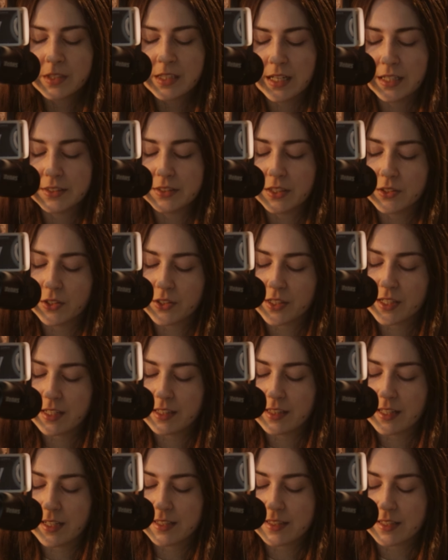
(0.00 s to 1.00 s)
And the
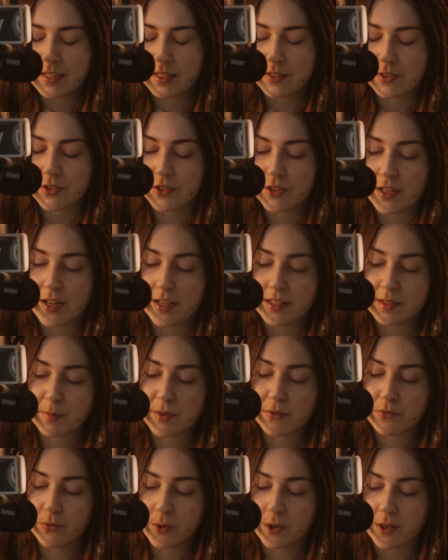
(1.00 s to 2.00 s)
looking-glass answered as
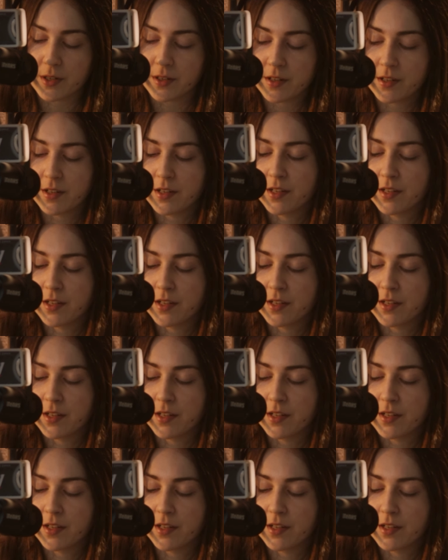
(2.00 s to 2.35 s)
before,